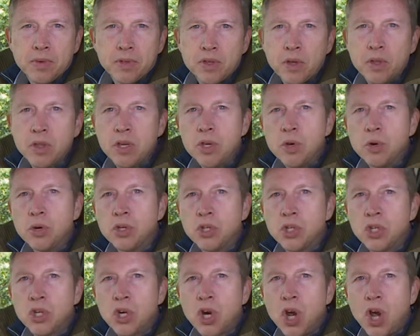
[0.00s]
so that you can
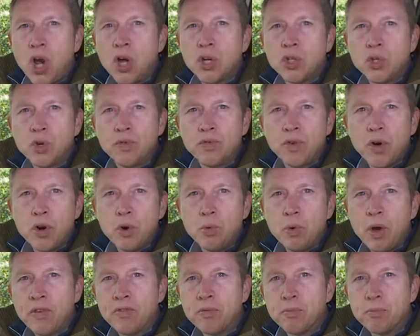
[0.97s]
charge your phone
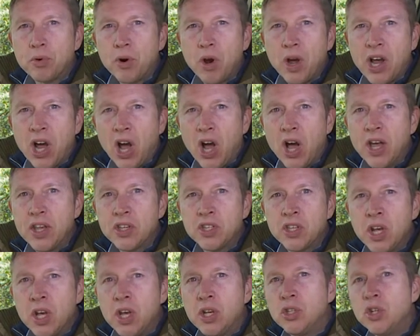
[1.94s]
away from prying
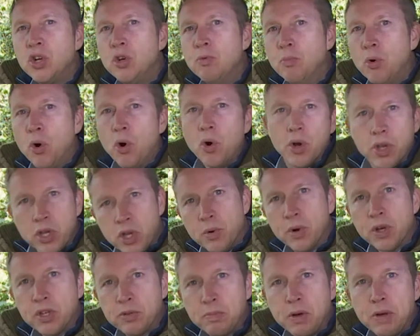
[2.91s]
eyes. Two more
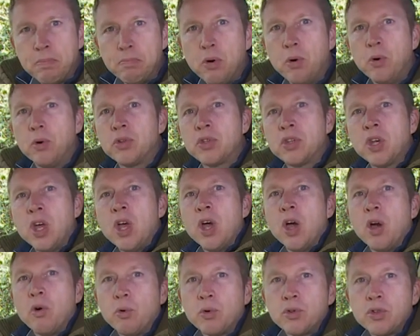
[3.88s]
USB ports
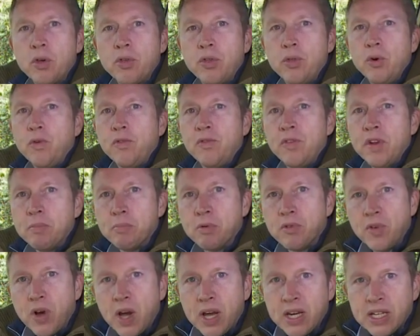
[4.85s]
are also thoughtfully
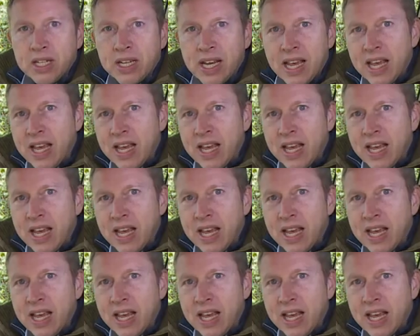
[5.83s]
provided